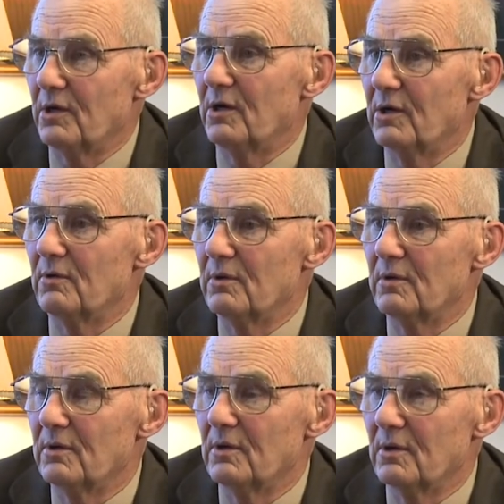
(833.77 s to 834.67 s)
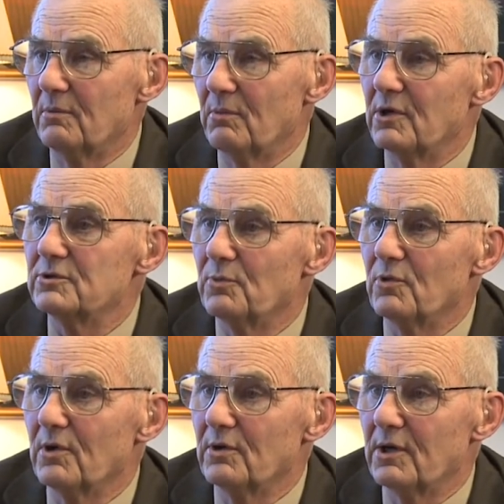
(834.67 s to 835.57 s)
to get uh, much
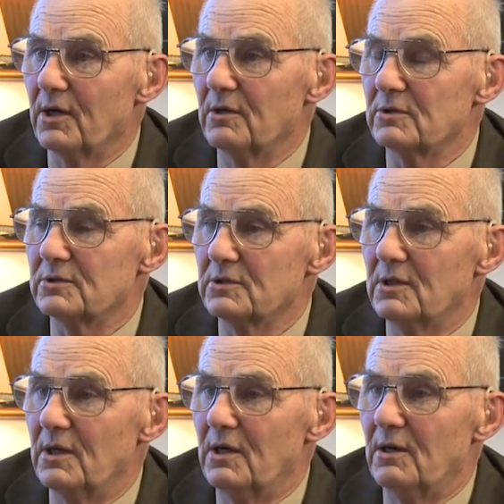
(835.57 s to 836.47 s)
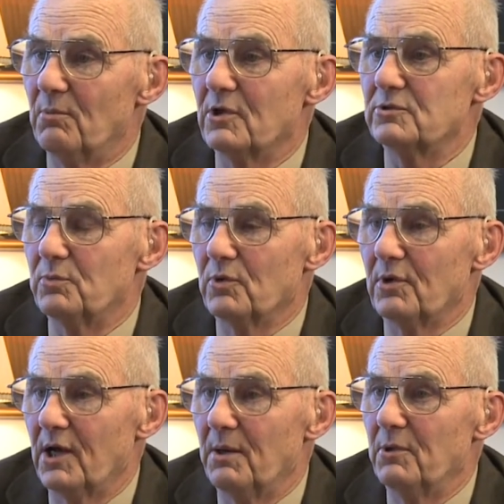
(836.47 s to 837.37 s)
more intense, much more
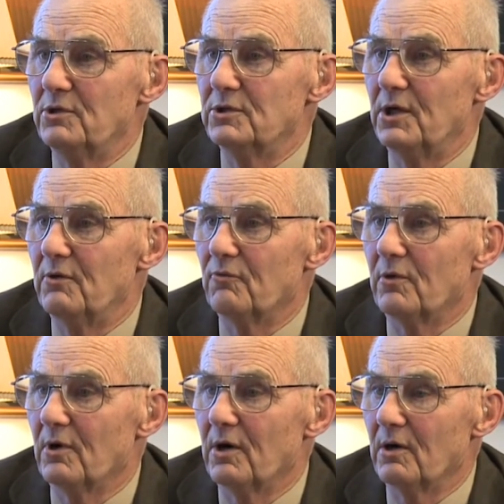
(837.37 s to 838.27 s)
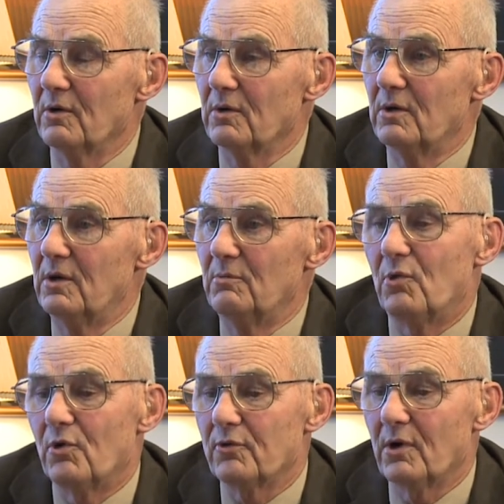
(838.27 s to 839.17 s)
damaging for our
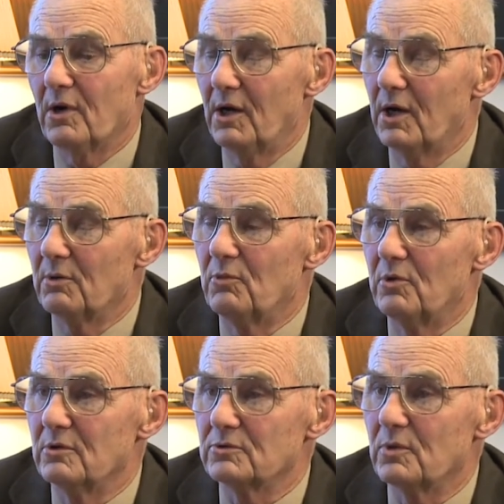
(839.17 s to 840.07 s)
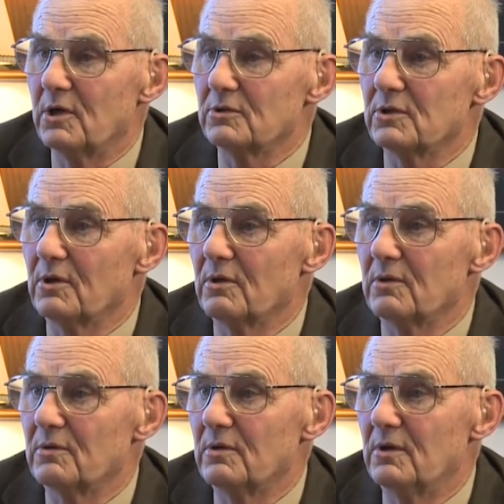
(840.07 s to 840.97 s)
both our animal as well as our
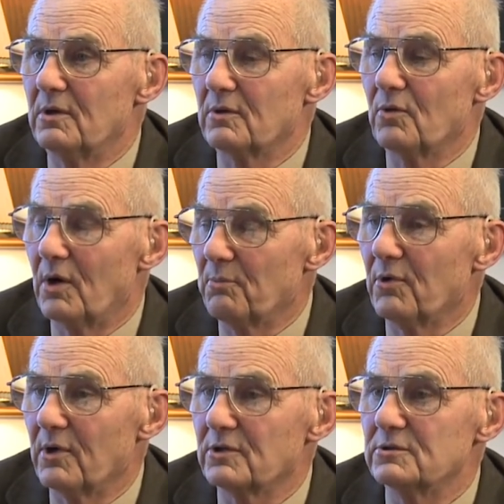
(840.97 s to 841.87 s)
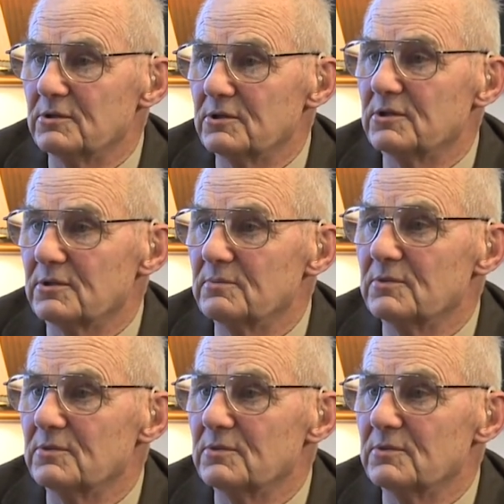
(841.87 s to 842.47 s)
uh, crop production systems.